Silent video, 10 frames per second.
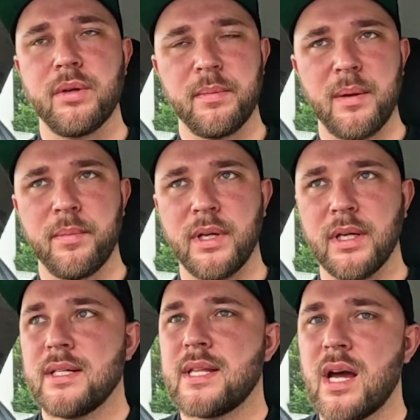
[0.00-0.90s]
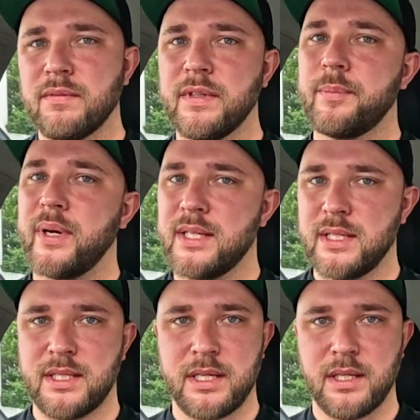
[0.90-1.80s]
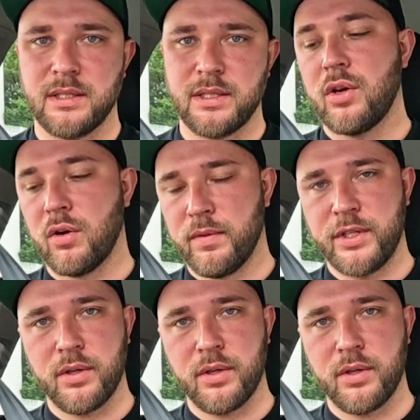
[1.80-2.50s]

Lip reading: remember, start with the basic skills. Go with